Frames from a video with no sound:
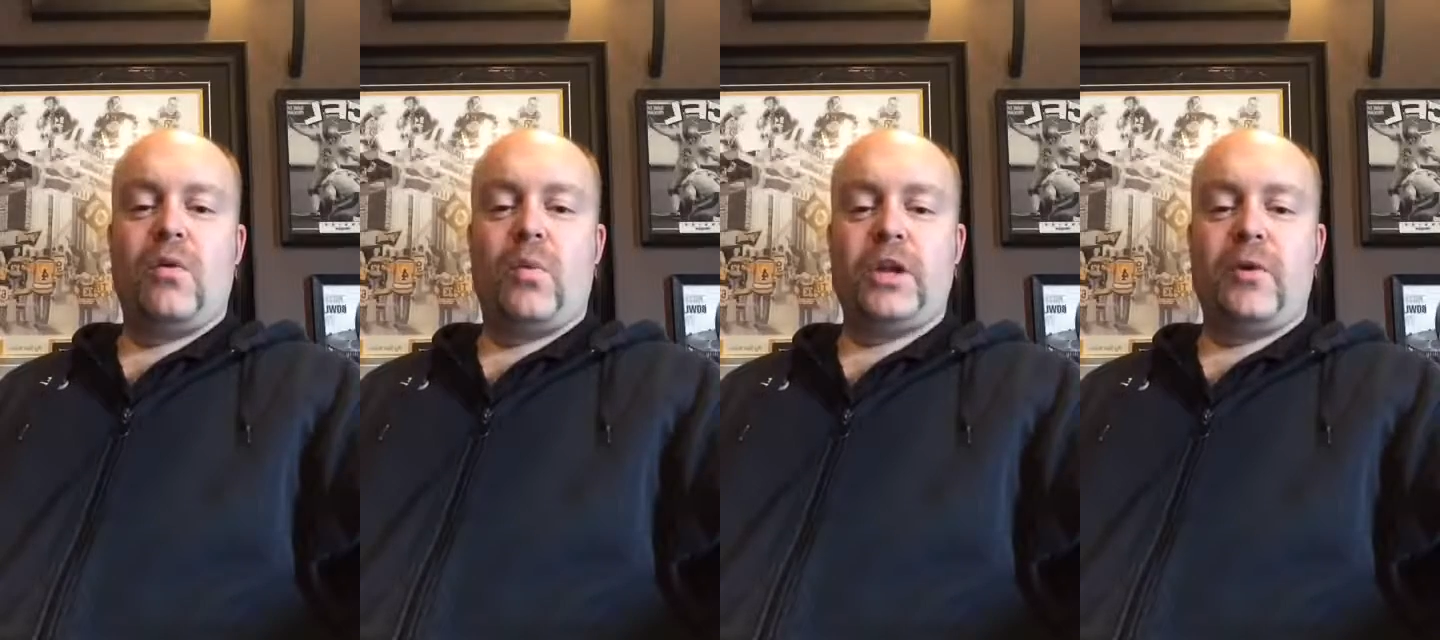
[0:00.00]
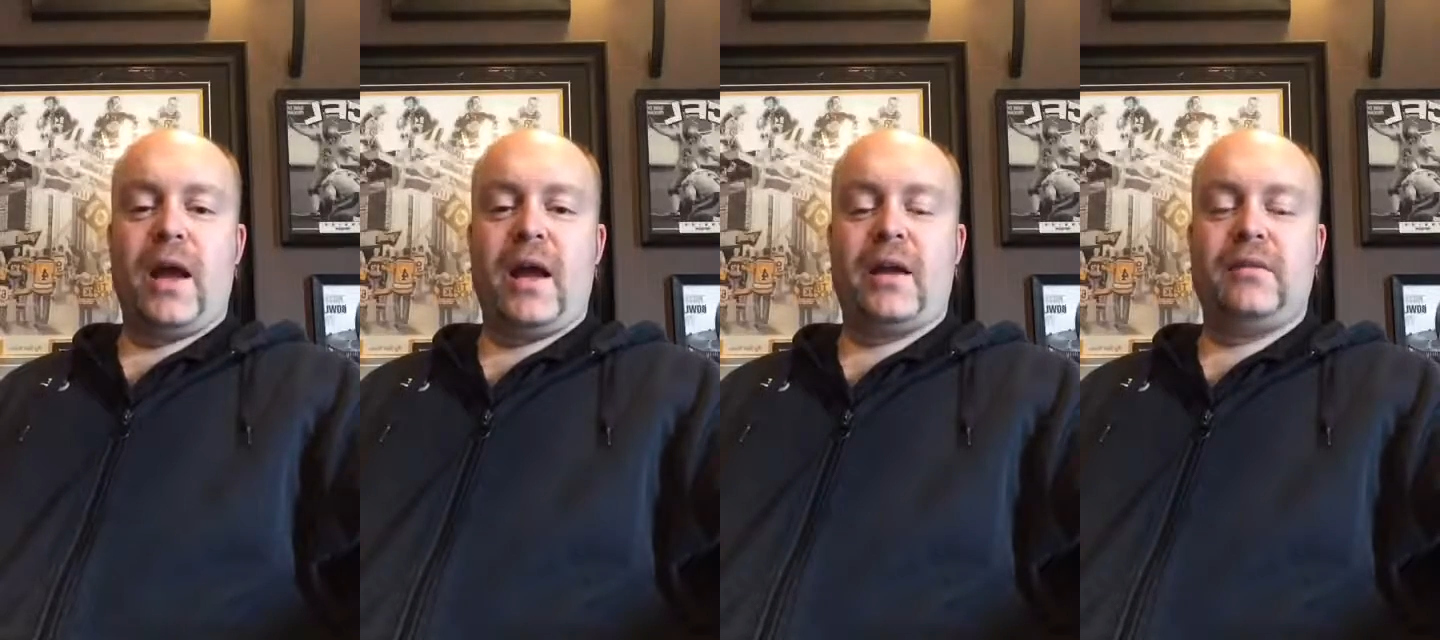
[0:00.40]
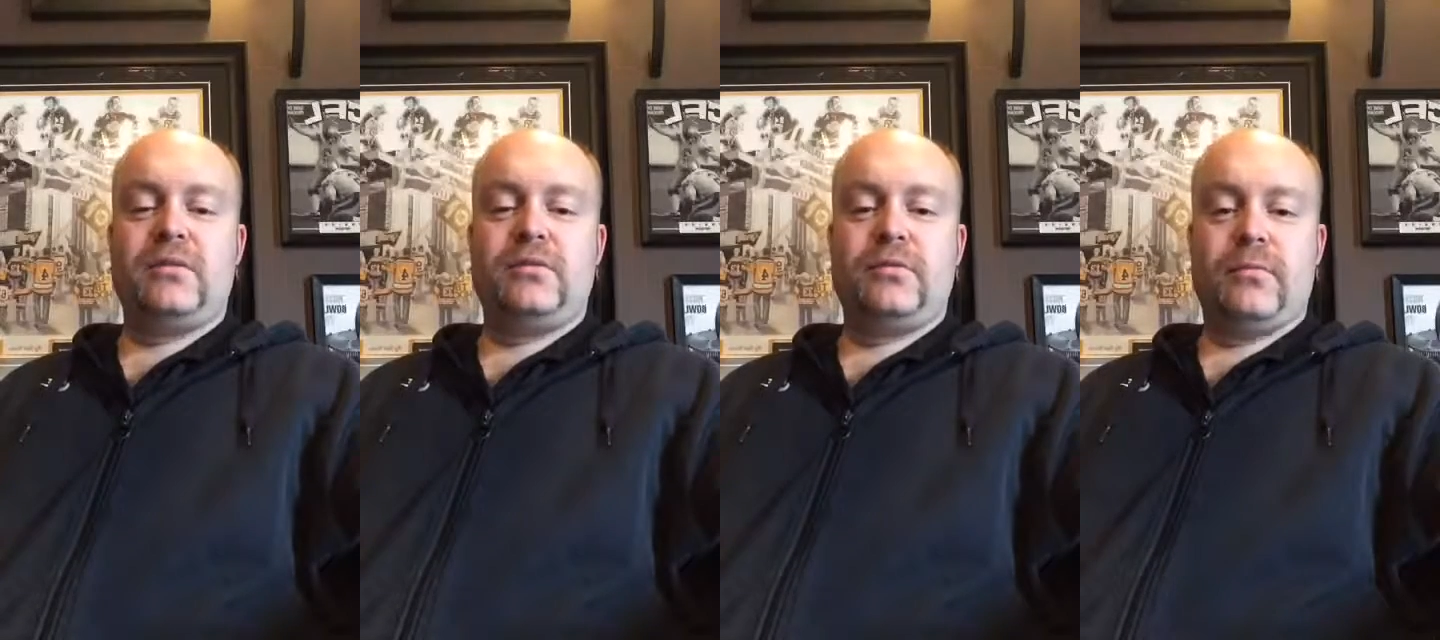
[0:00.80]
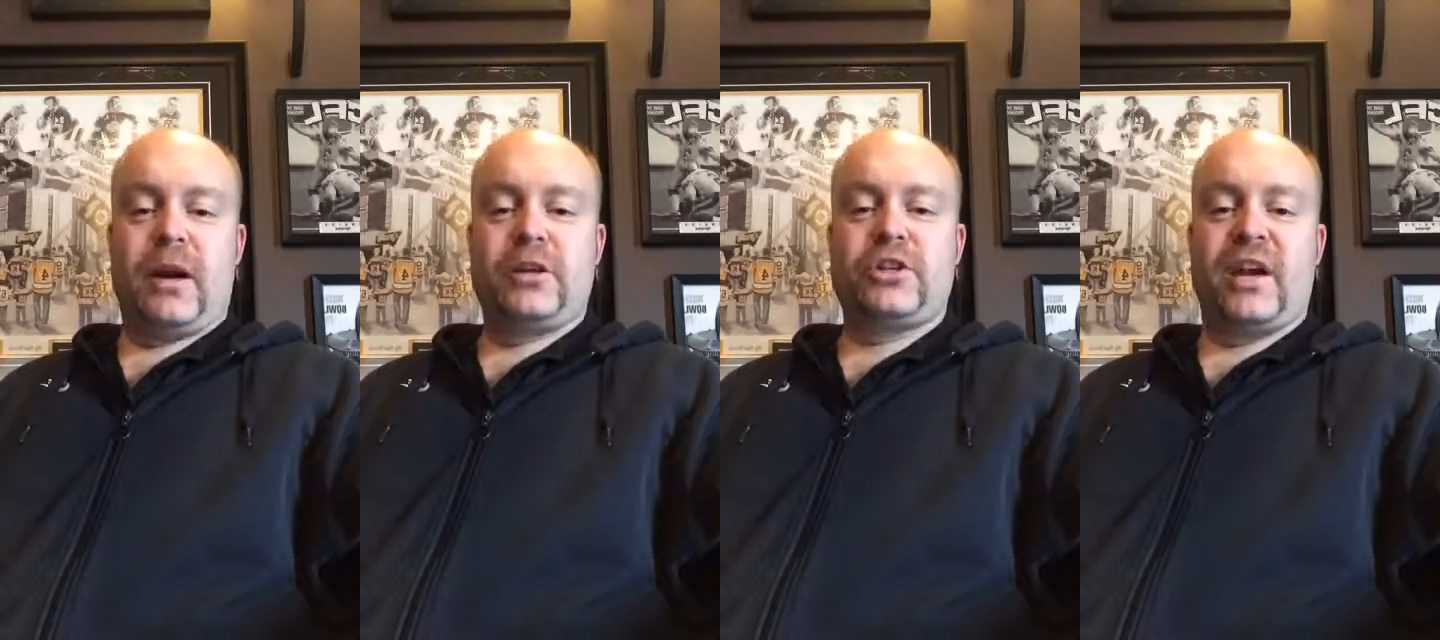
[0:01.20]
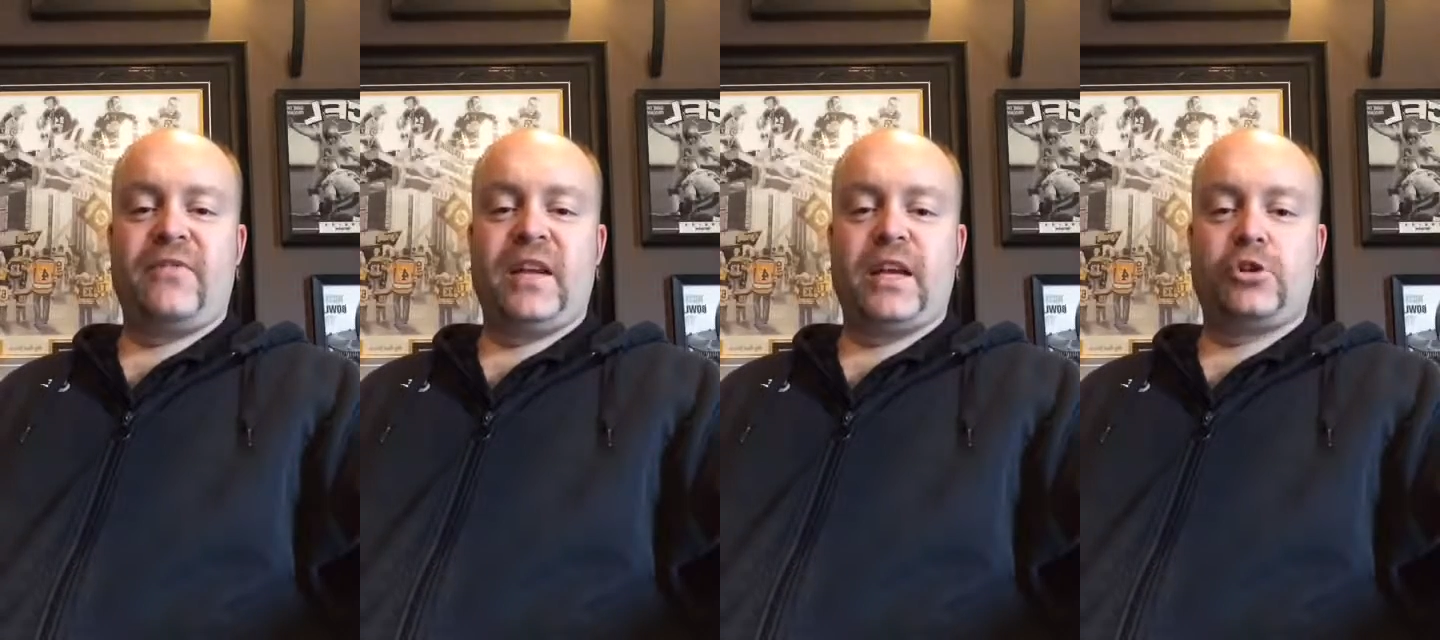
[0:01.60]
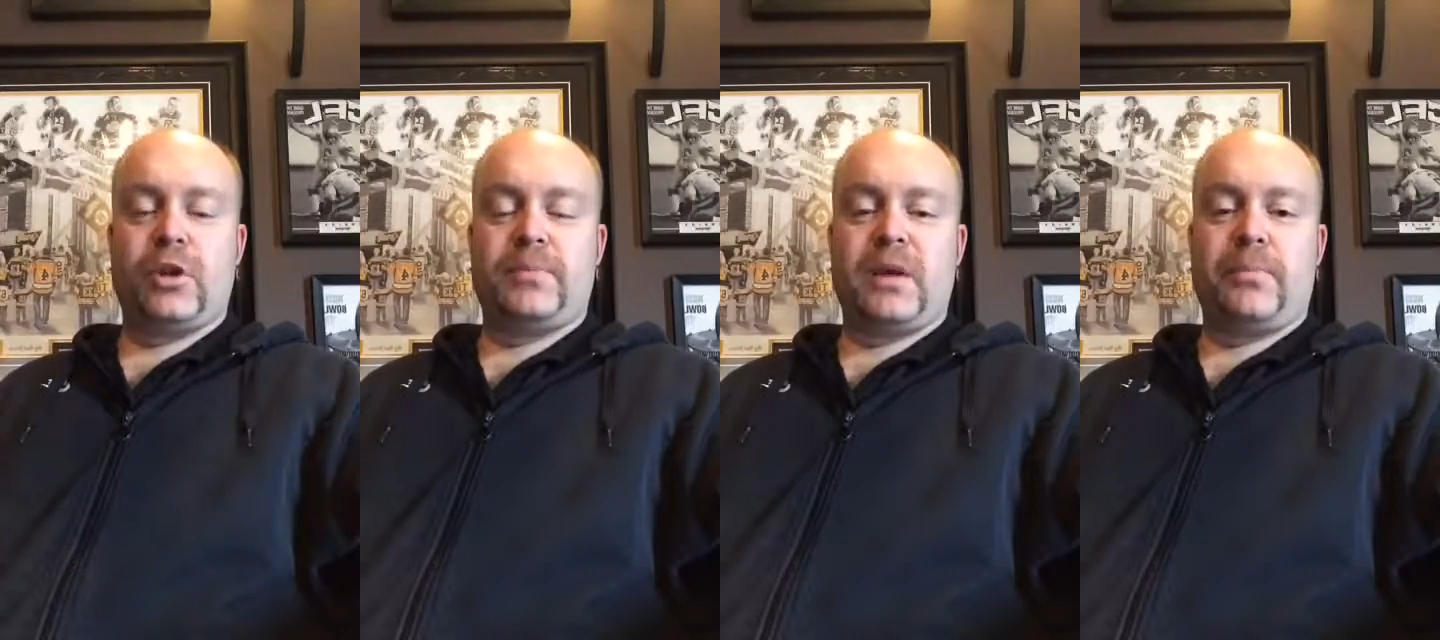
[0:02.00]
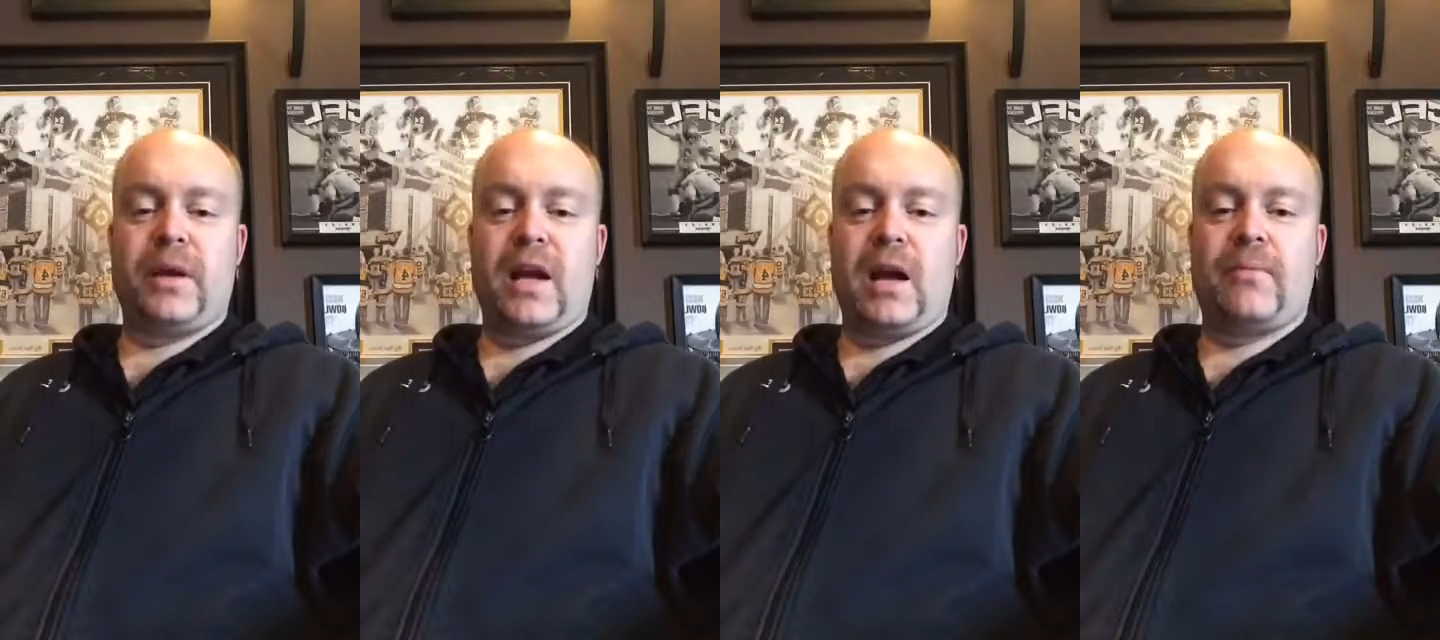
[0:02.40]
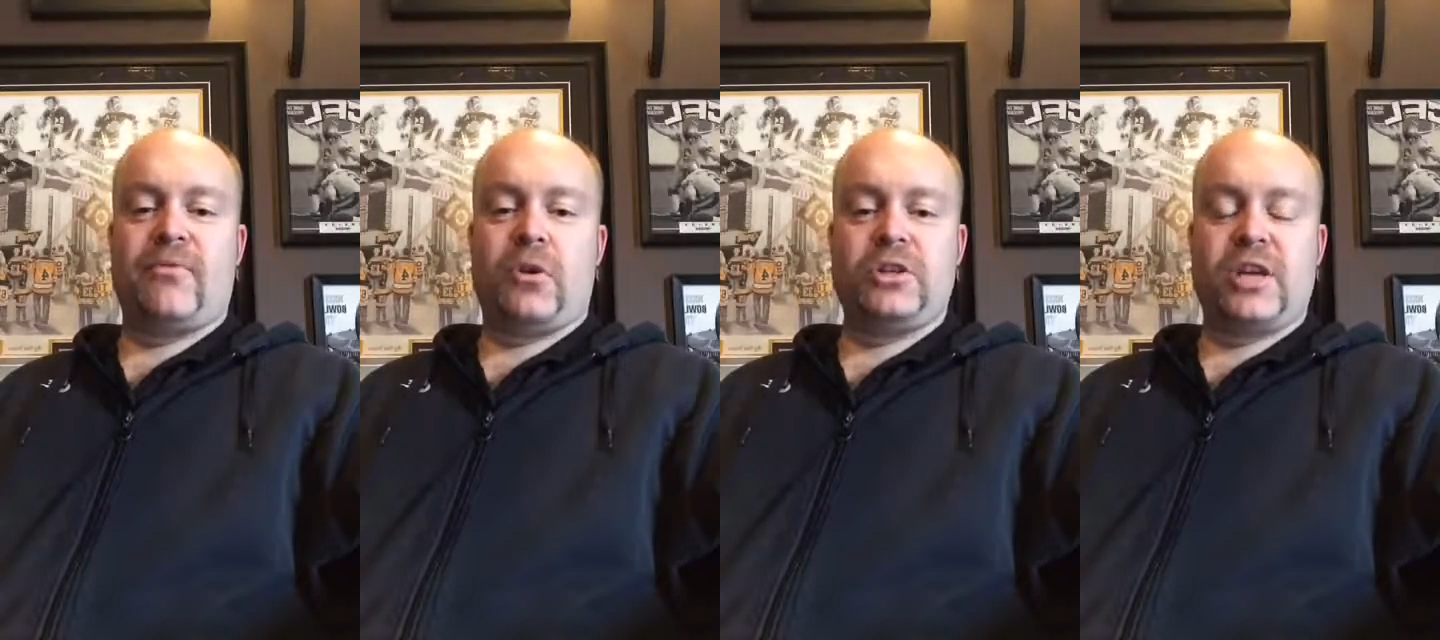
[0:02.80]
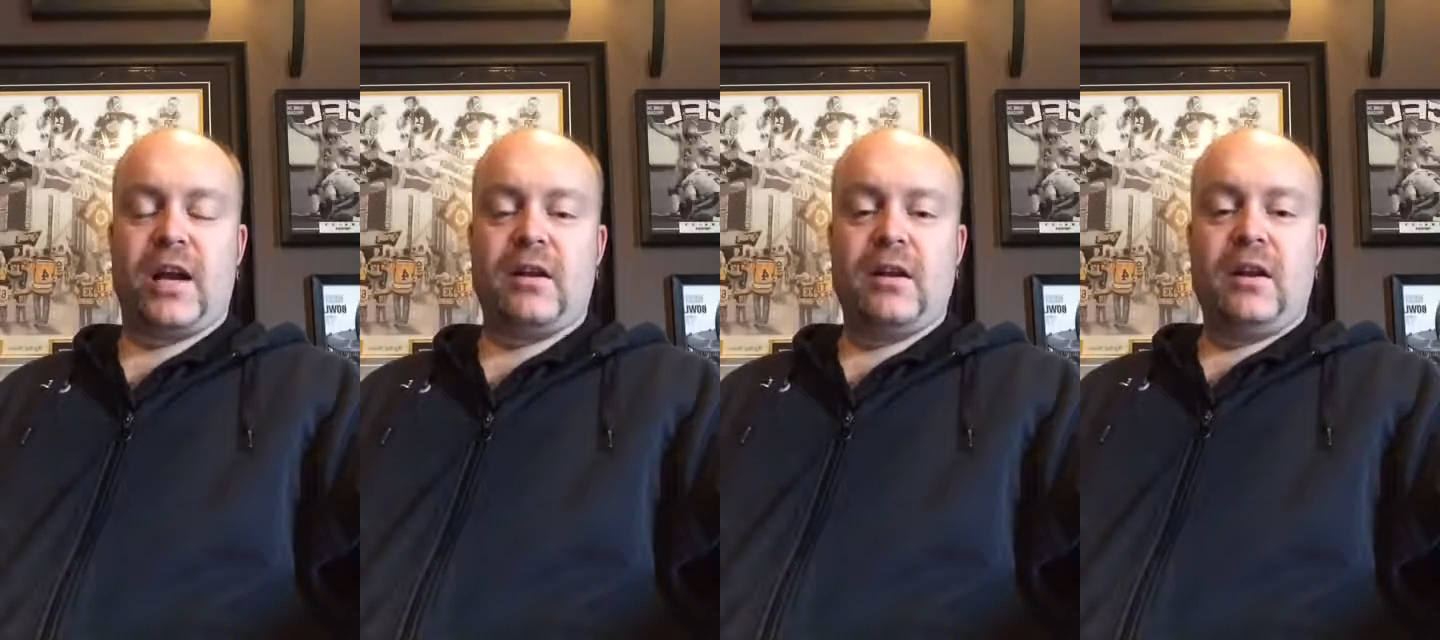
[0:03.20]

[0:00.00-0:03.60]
when you had Mike Scheifele get tripped up by Jakub Voracek.